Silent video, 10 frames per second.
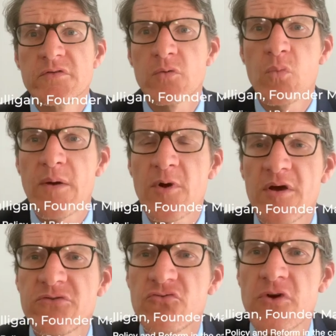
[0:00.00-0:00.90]
So in
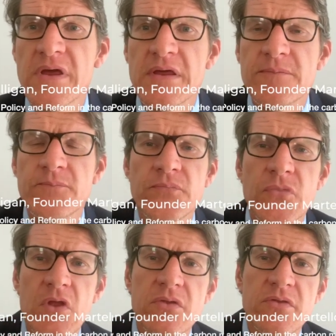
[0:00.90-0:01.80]
webinar three,
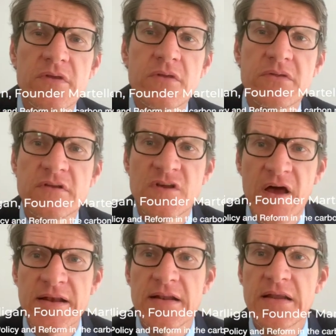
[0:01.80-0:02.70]
the, the
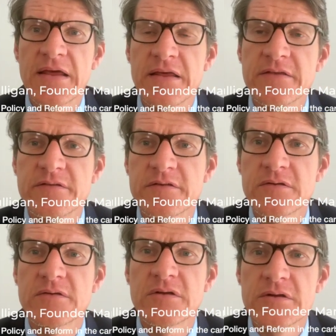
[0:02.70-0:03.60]
title is
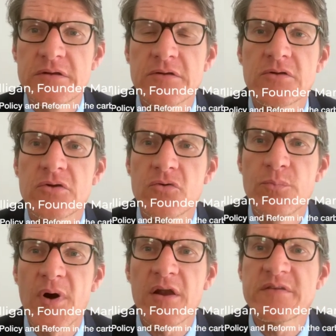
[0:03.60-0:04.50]

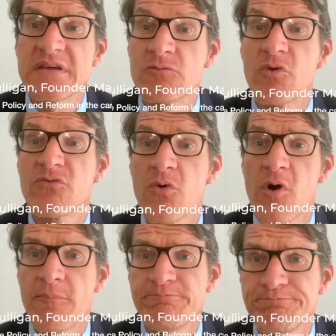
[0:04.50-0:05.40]
Policy and
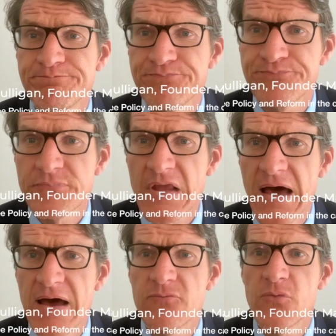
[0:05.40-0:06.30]
Reform.
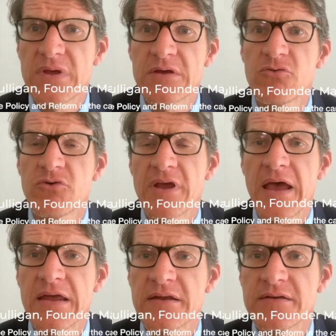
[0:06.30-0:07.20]
Have we
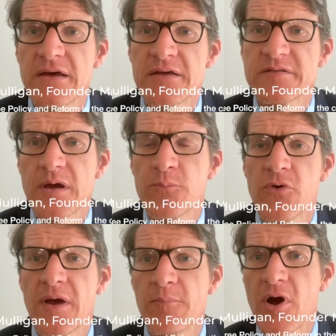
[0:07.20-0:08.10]
created a
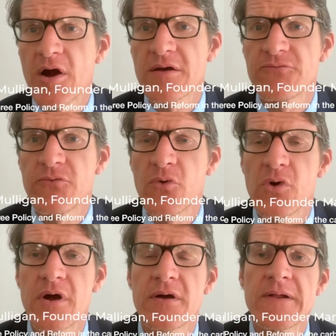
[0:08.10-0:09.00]
subprime market
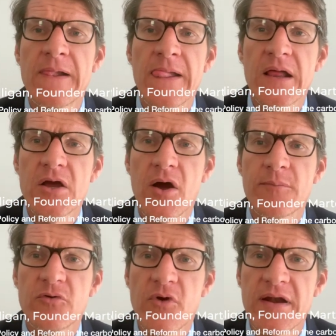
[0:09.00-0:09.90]
for
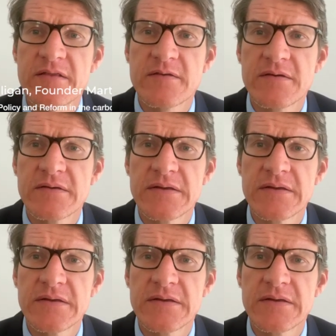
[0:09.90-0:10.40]
carbon credits?